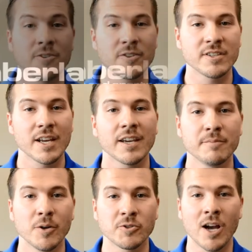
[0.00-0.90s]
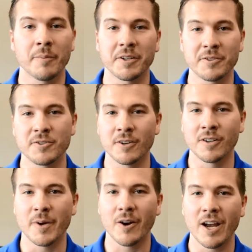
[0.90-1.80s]
the second most common concern
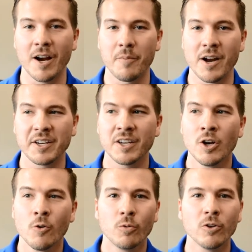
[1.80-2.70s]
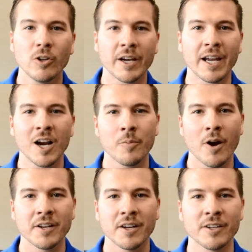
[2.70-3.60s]
about chiropractic, will a
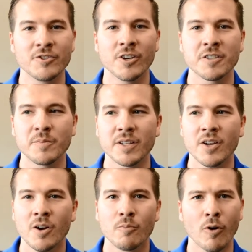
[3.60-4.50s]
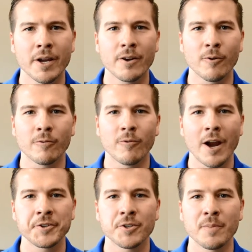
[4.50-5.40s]
chiropractic adjustment break or
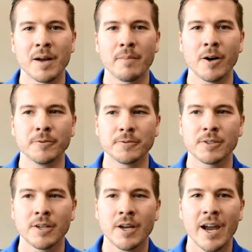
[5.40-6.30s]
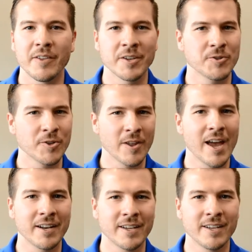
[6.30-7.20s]
fracture my bones? And the answer to
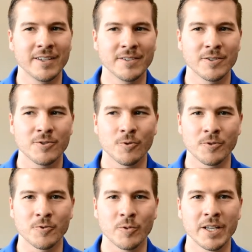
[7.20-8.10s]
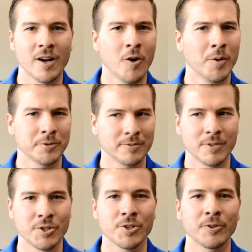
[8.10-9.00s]
that is short and sweet, almost
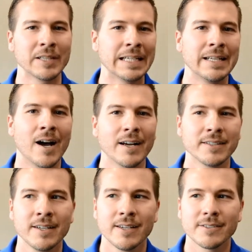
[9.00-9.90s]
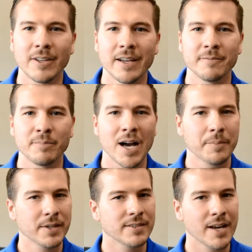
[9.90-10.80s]
assuredly not. So that
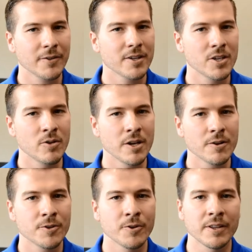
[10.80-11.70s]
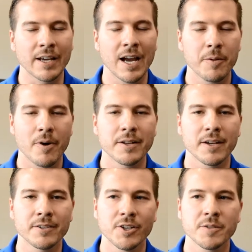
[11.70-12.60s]
popping sound that you hear during the
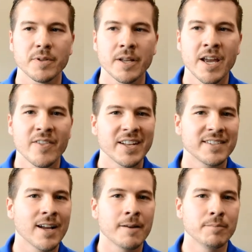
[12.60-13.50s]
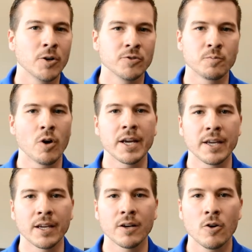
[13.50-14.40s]
chiropractic adjustment, that's not bones
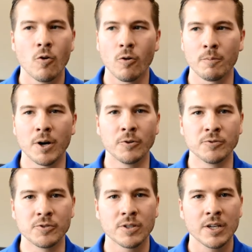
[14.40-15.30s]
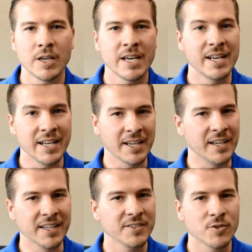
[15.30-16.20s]
breaking or bones hitting
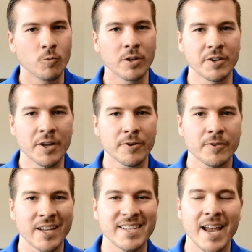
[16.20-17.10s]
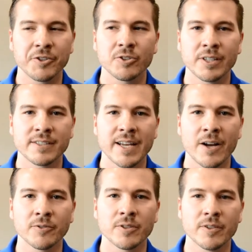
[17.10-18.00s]
against one another. That's actually a
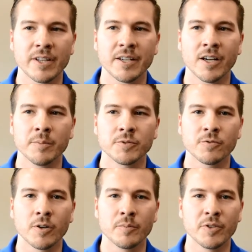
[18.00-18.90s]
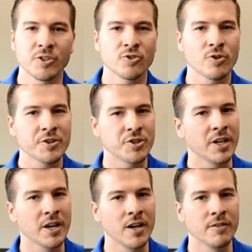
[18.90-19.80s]
sound that comes from the
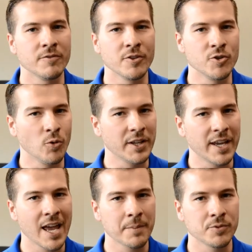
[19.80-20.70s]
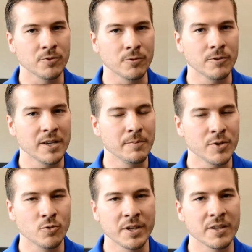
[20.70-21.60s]
stretching of the joint capsule in
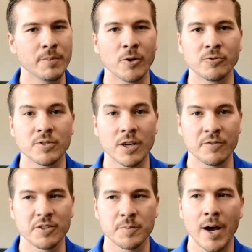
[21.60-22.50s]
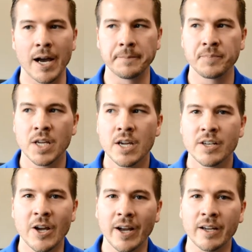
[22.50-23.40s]
between the bones of the spine.
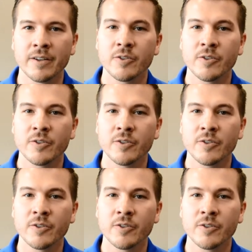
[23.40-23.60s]
Now, I